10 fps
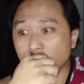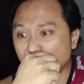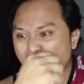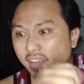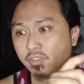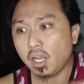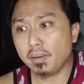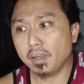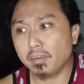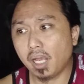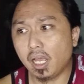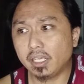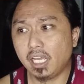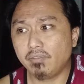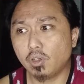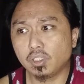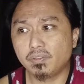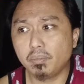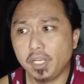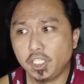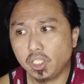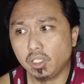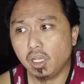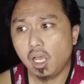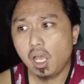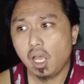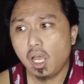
So after I gave those information,